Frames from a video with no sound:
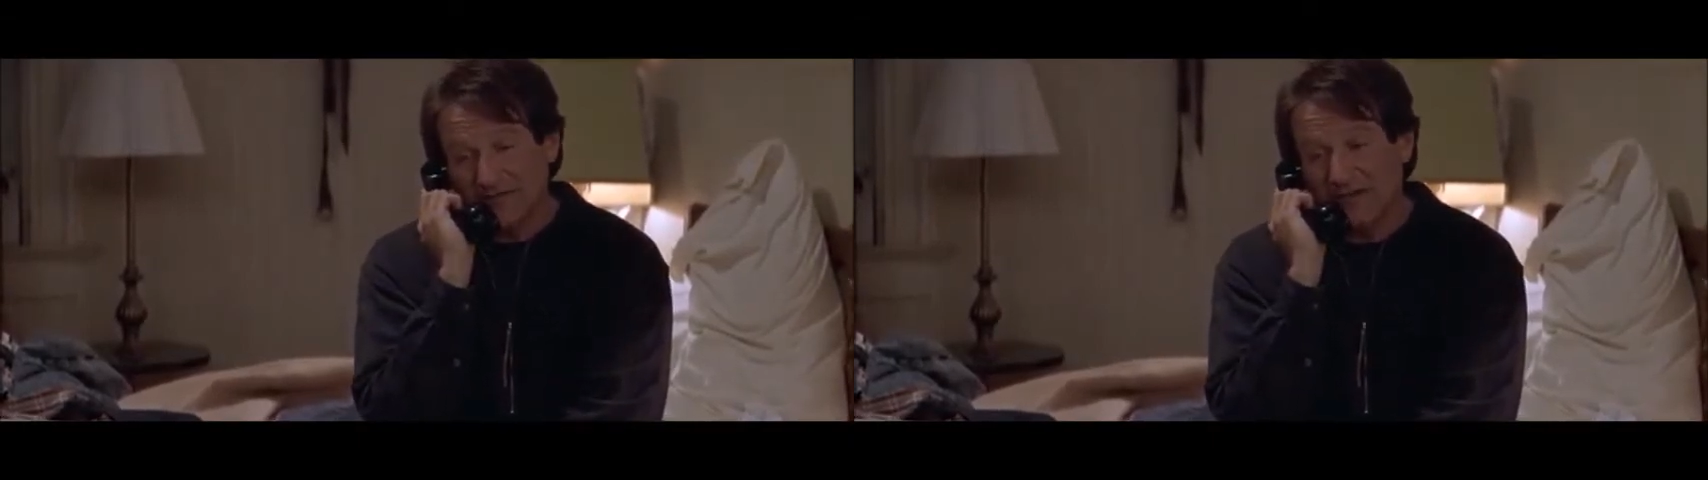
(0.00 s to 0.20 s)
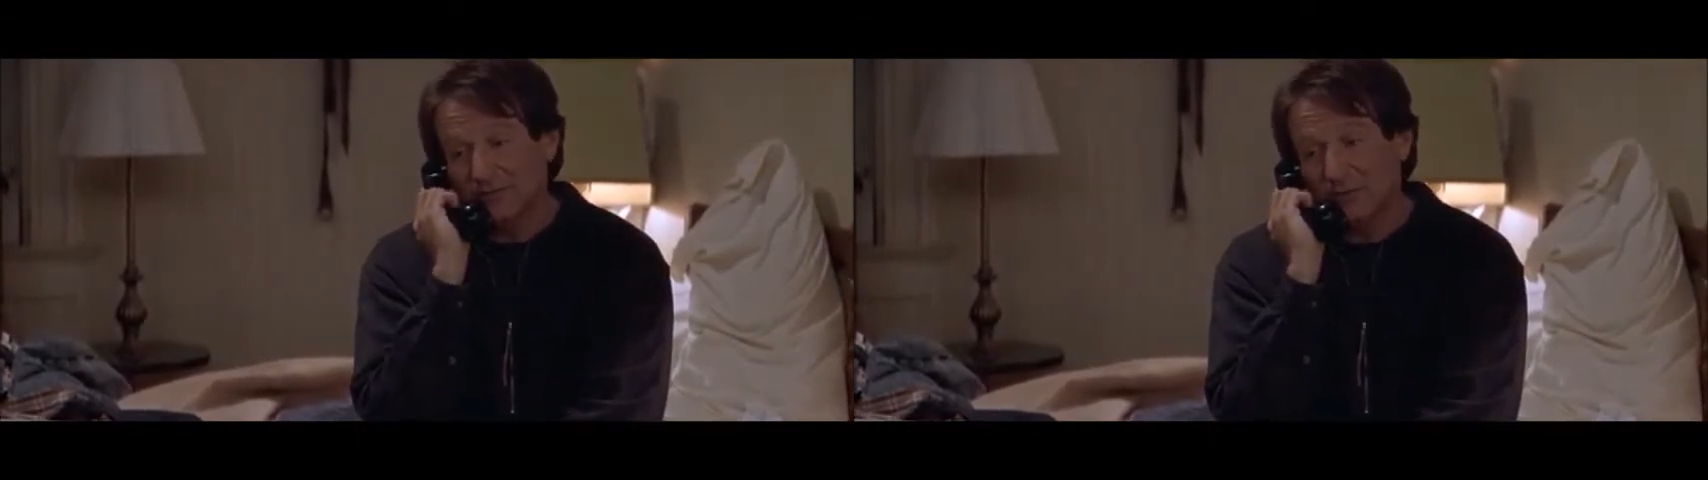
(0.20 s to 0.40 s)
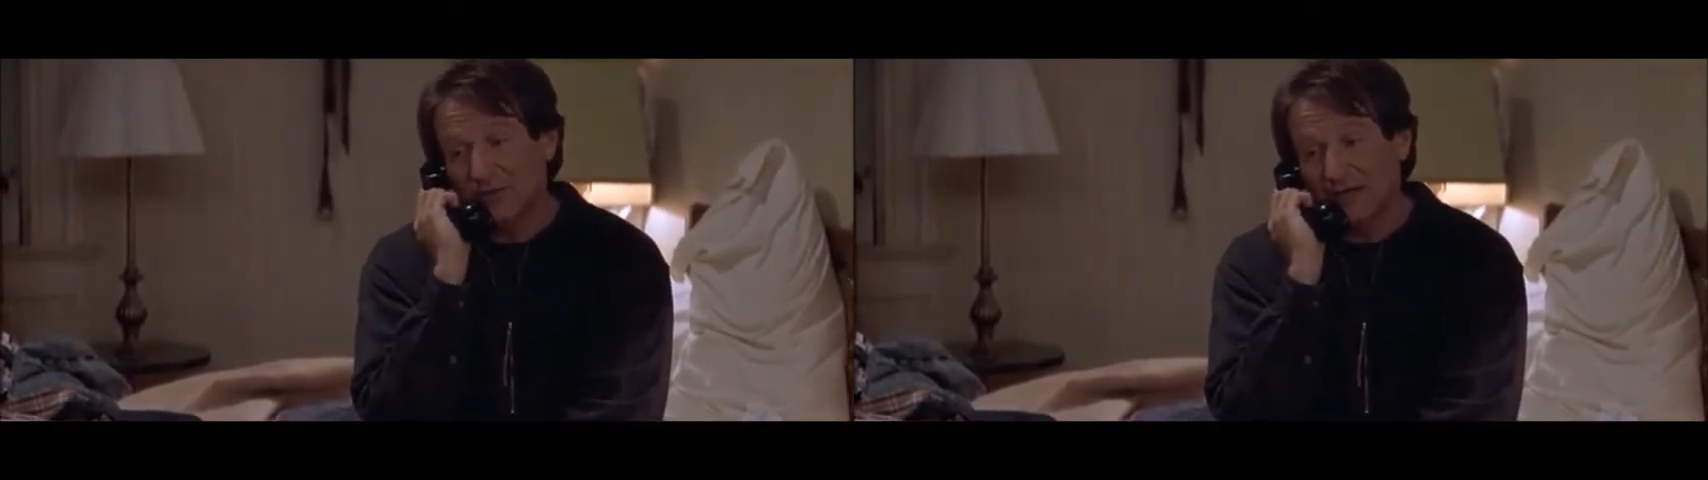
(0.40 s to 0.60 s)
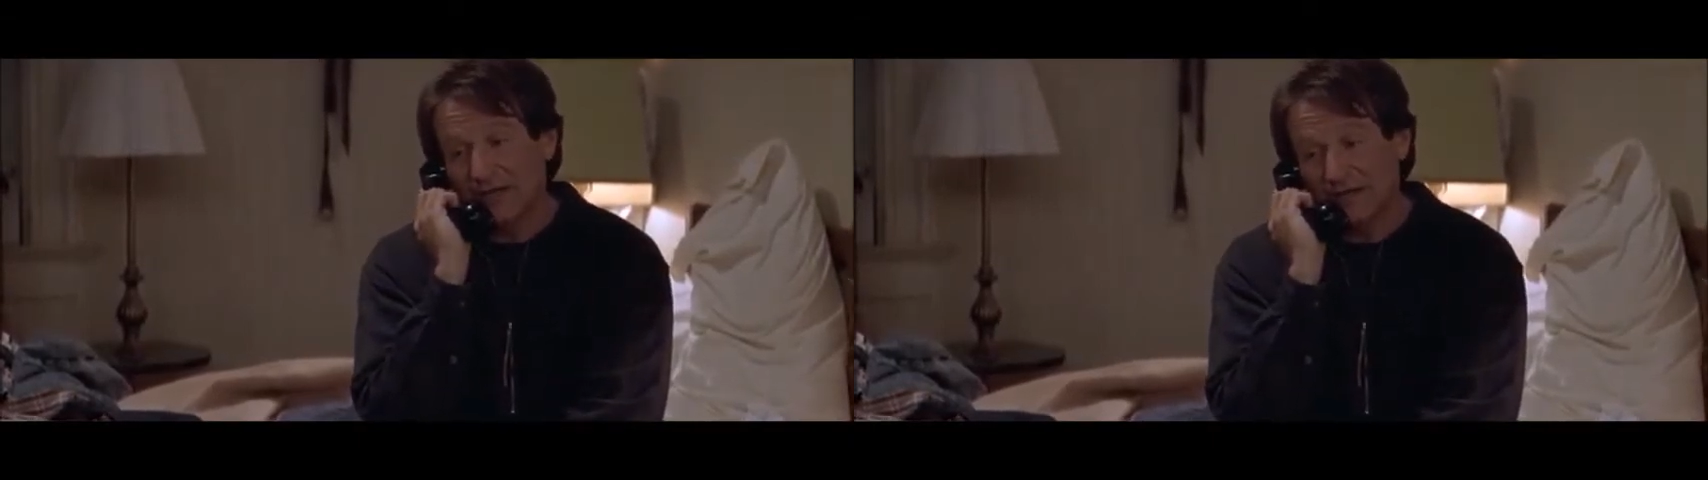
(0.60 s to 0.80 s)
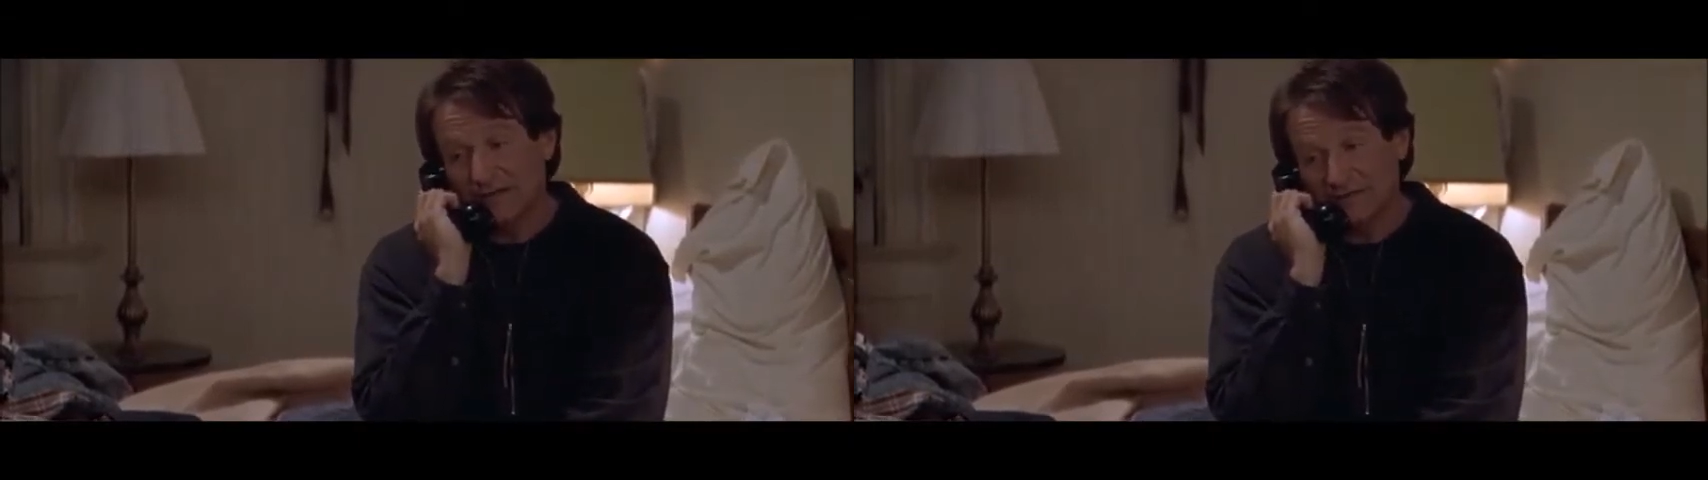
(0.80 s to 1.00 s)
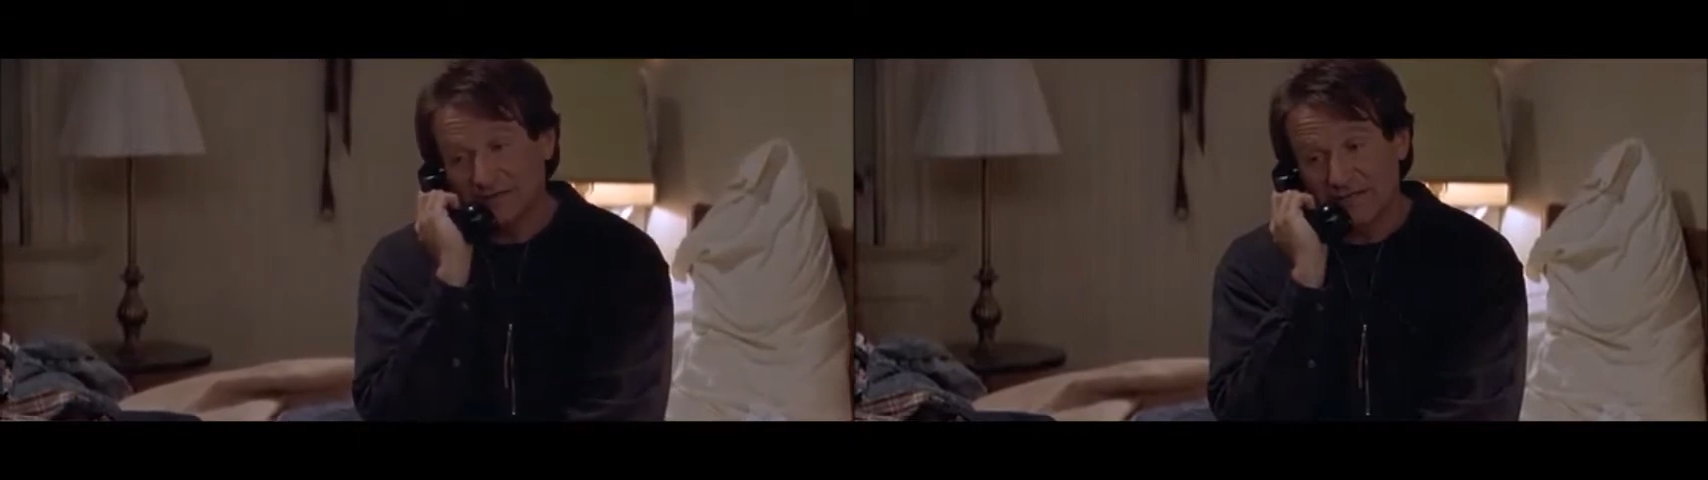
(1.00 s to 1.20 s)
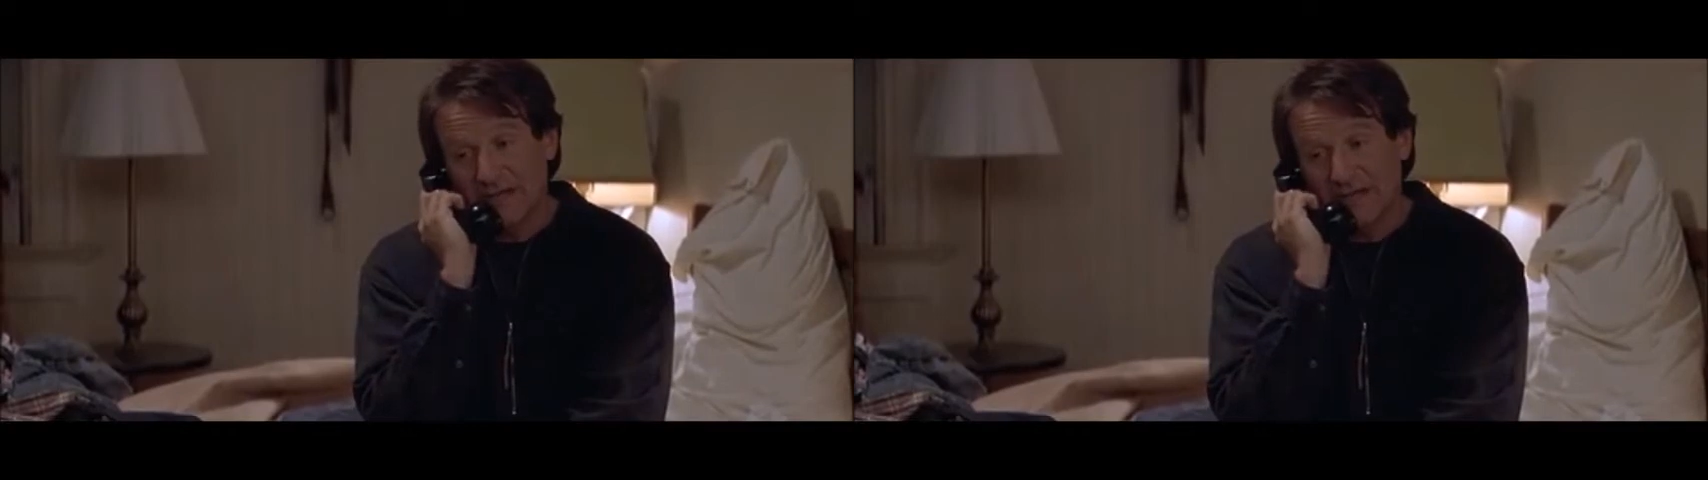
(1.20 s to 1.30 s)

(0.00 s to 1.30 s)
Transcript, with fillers: Elborn, England.